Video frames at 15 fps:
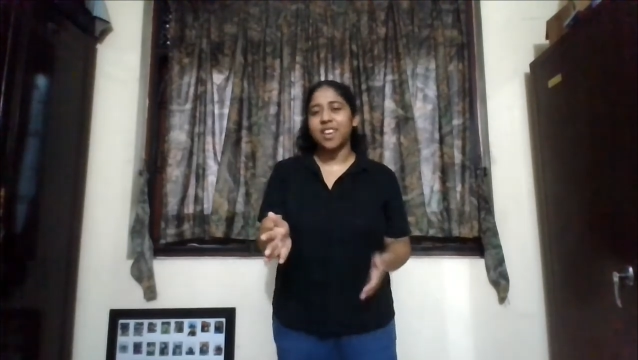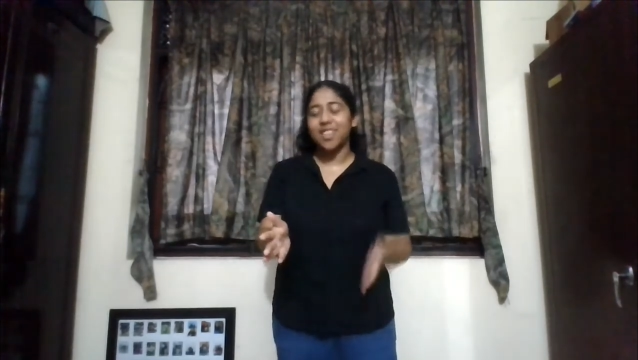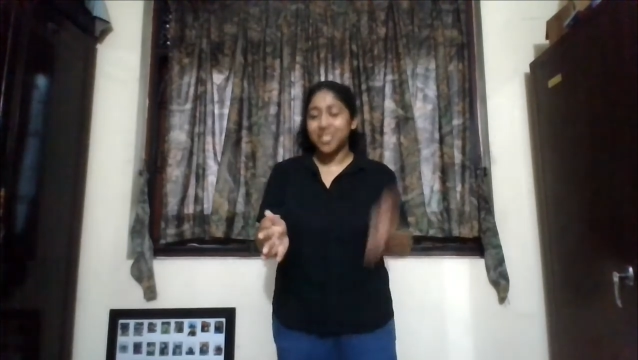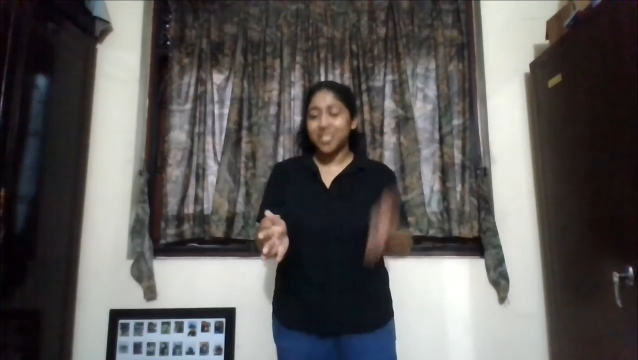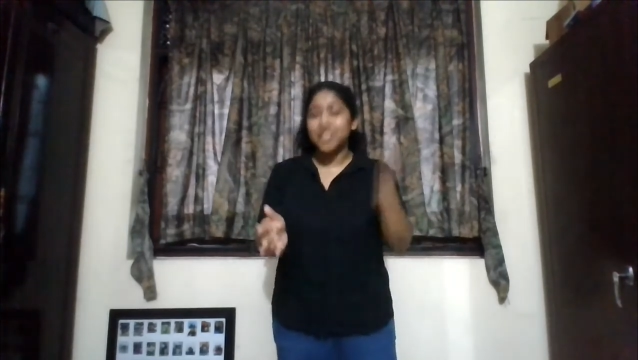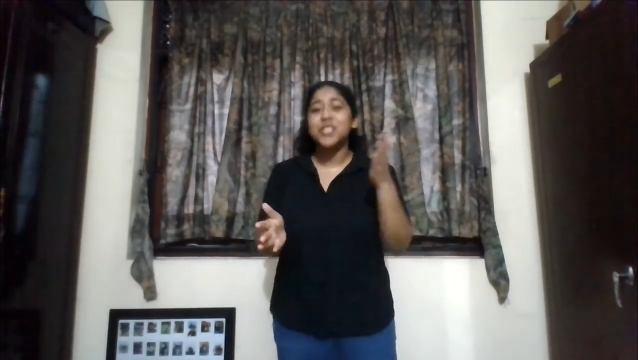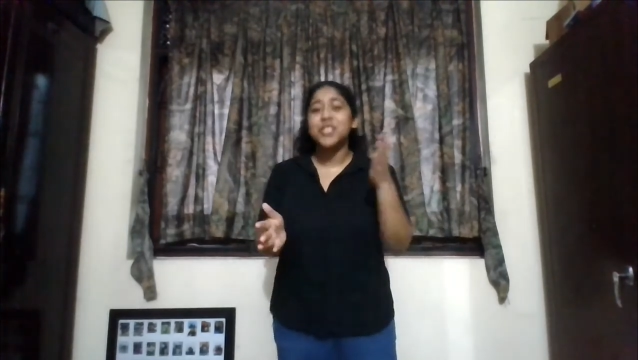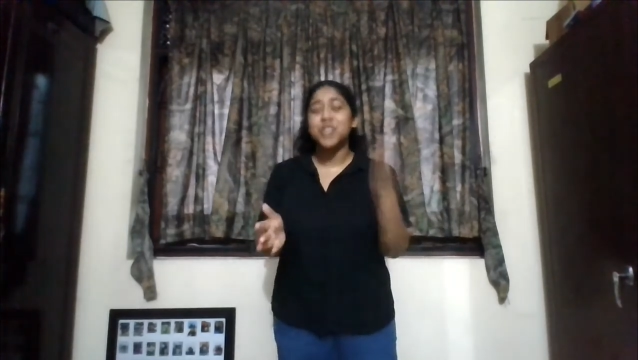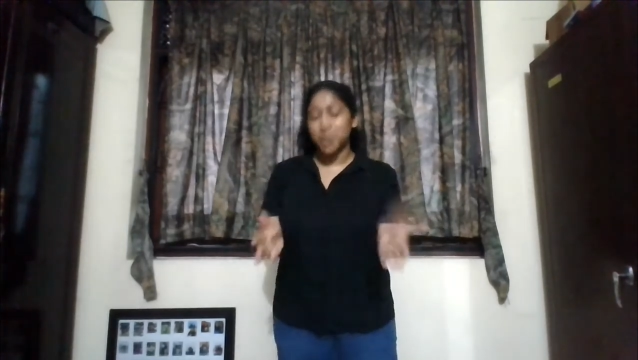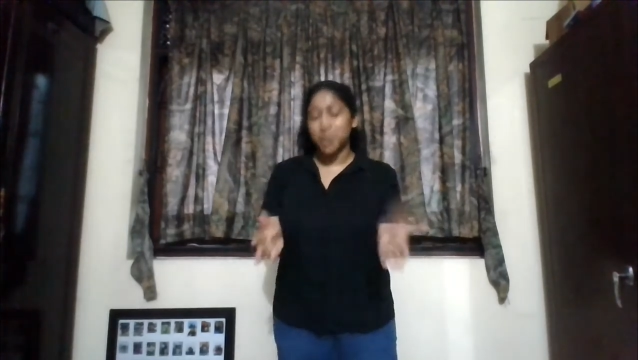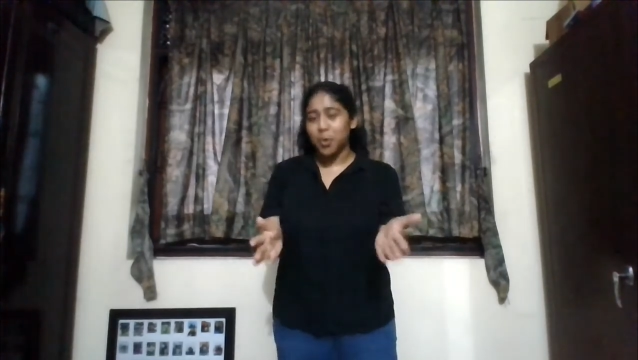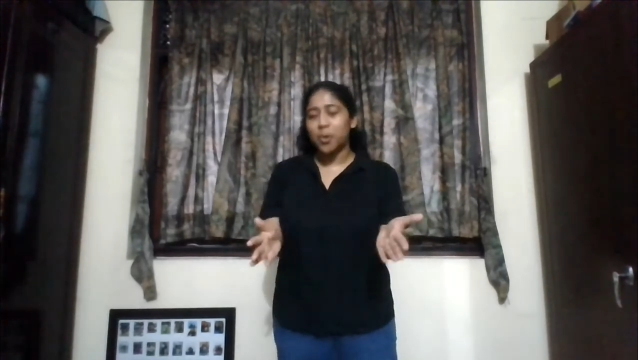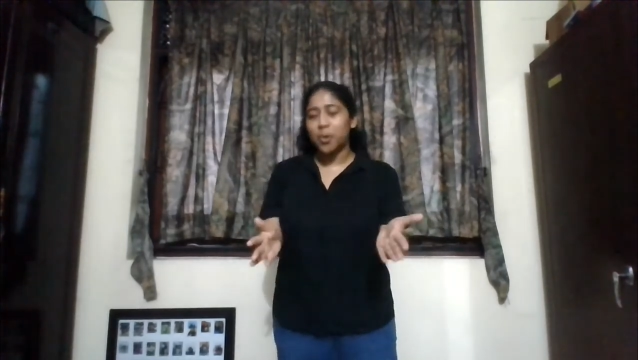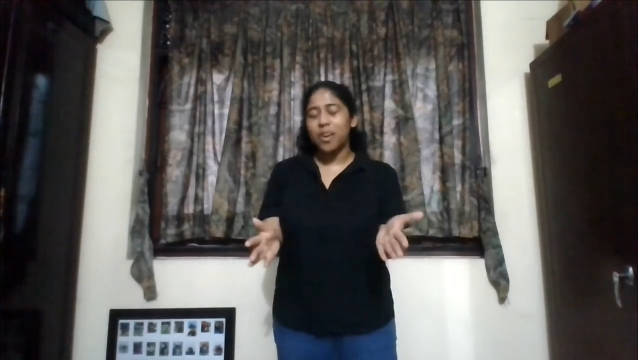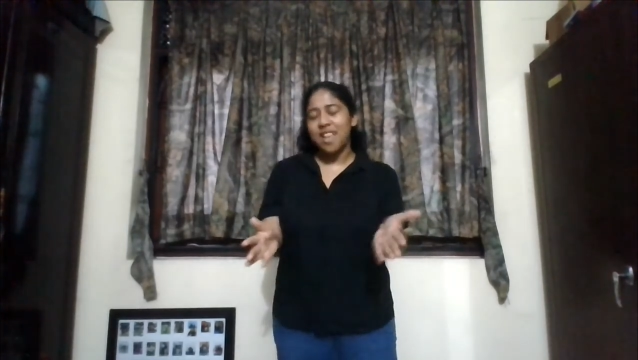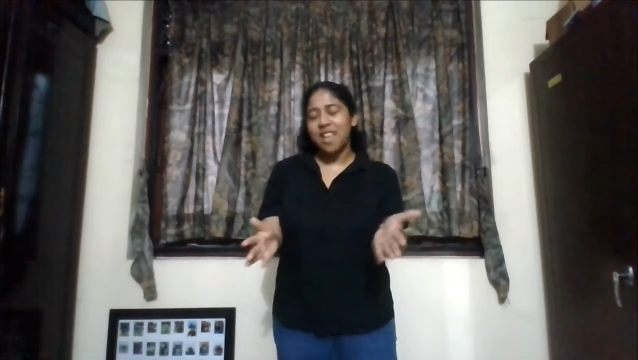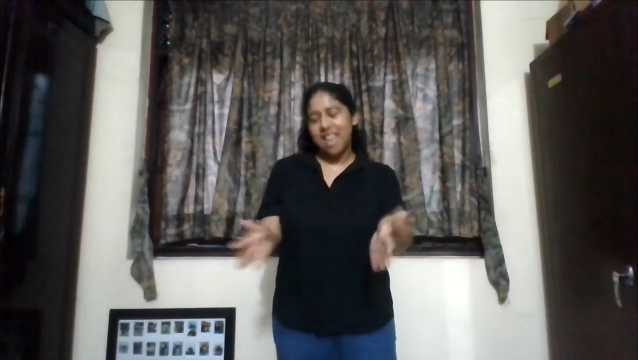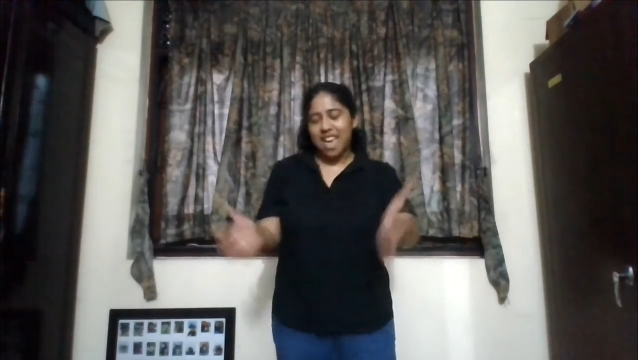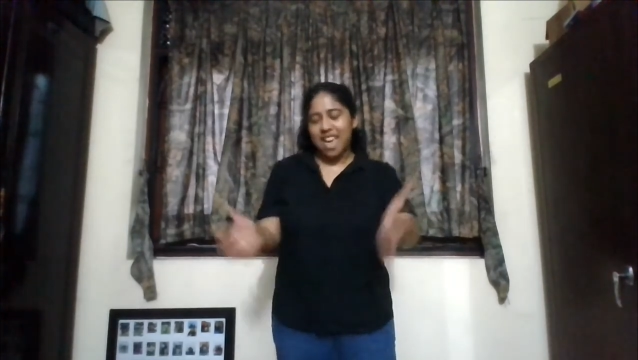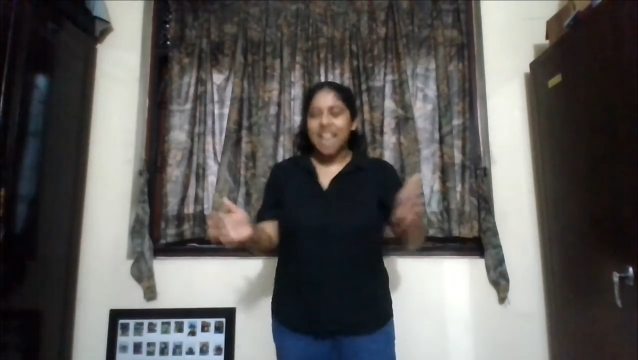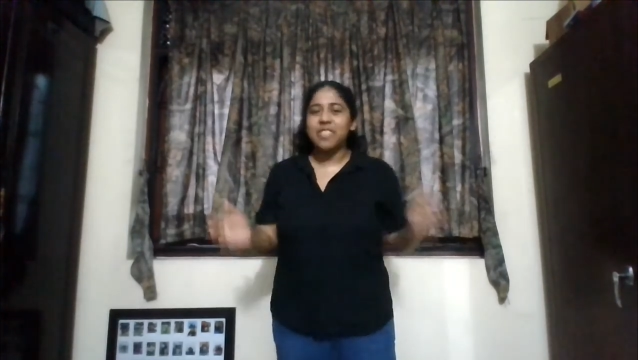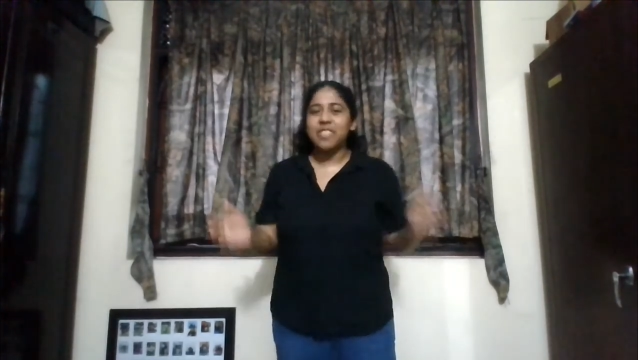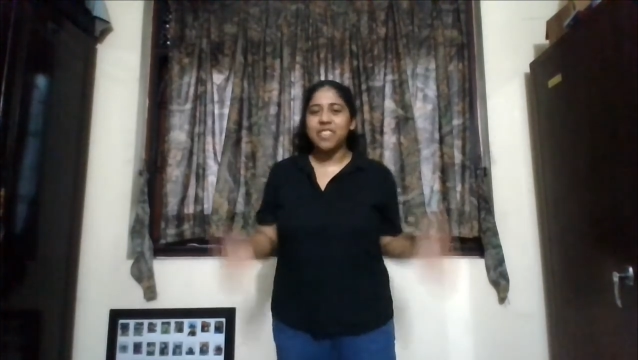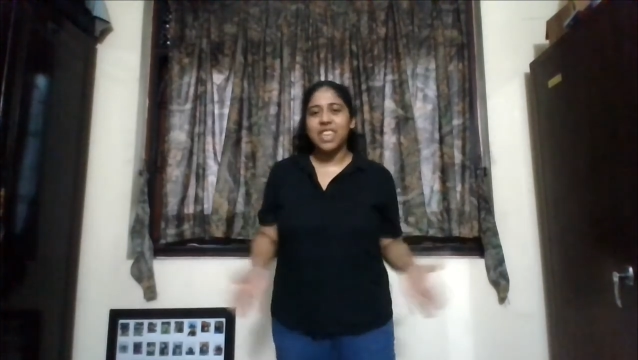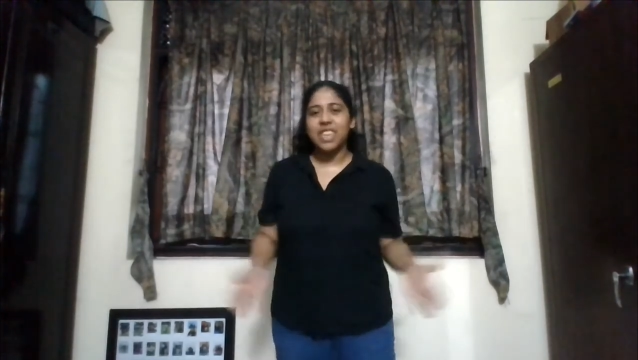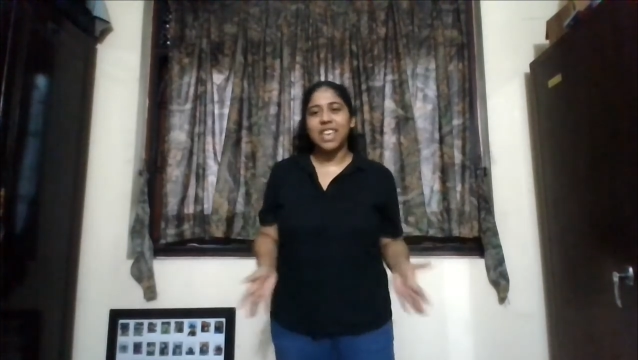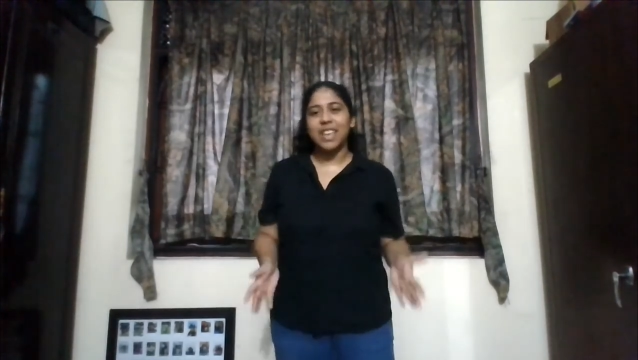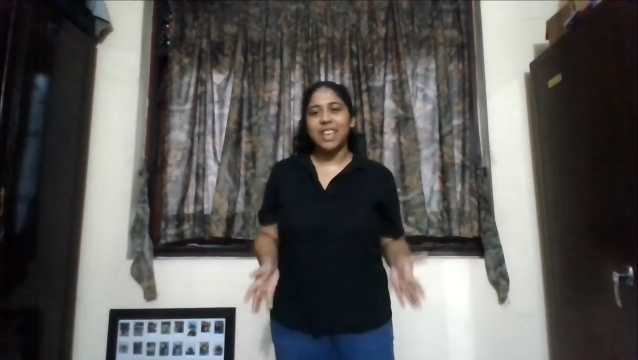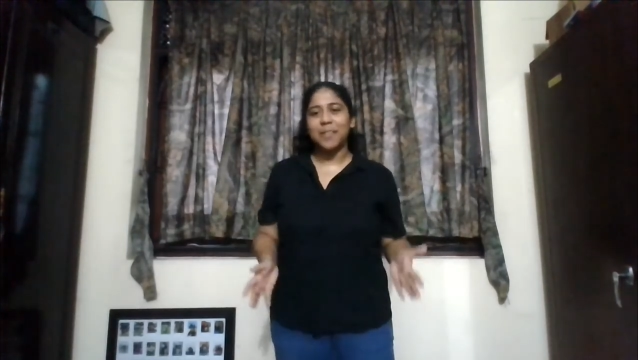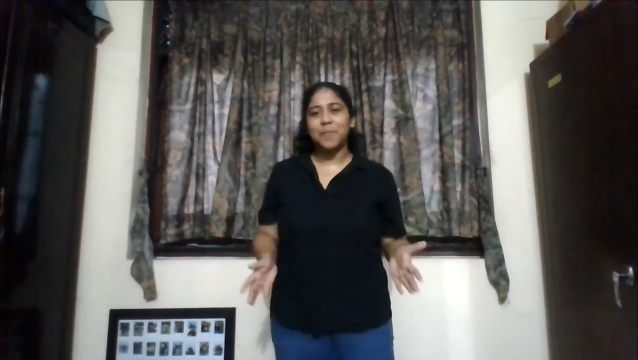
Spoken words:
the door, and the key.